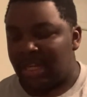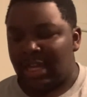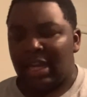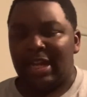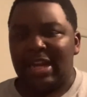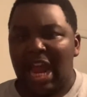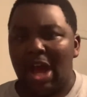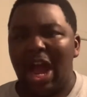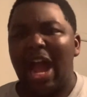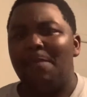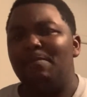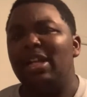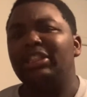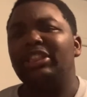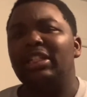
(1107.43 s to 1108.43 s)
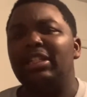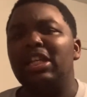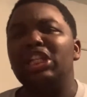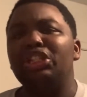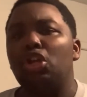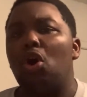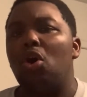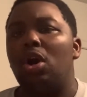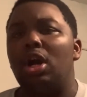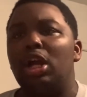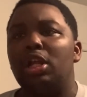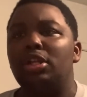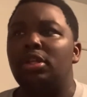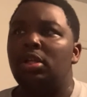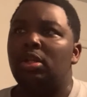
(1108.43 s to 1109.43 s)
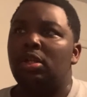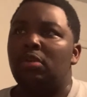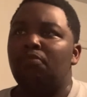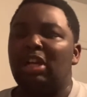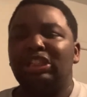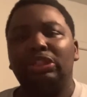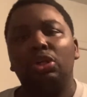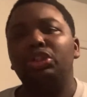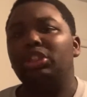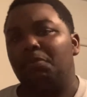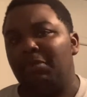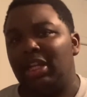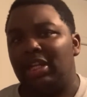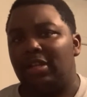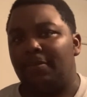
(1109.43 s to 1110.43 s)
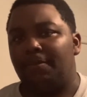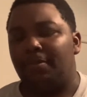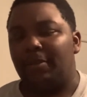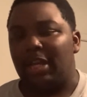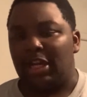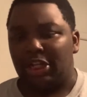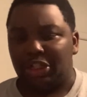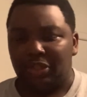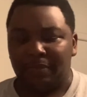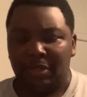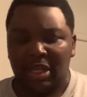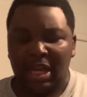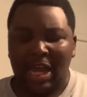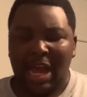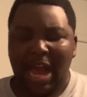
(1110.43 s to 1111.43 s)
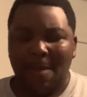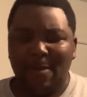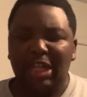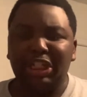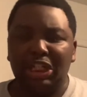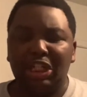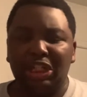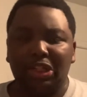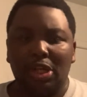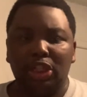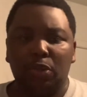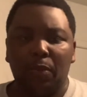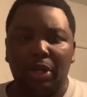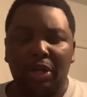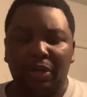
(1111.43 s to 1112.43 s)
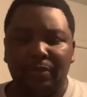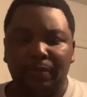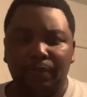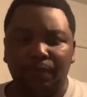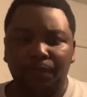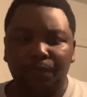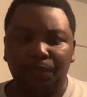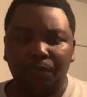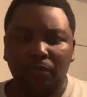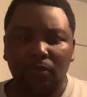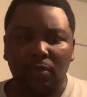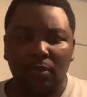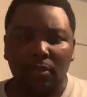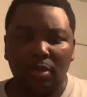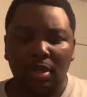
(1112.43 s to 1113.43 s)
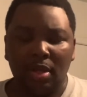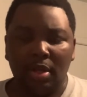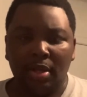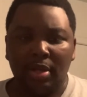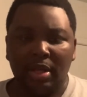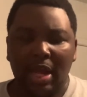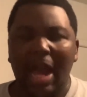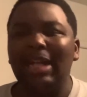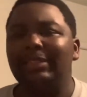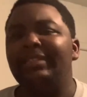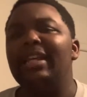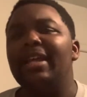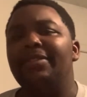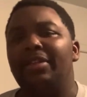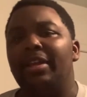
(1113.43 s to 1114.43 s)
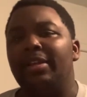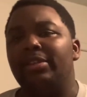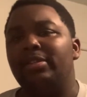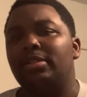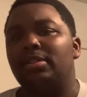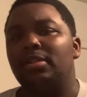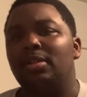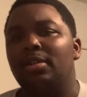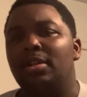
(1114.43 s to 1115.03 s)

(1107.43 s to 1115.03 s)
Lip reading: Now, I mentioned this on my social media page. I mentioned this on Twitter. I said this.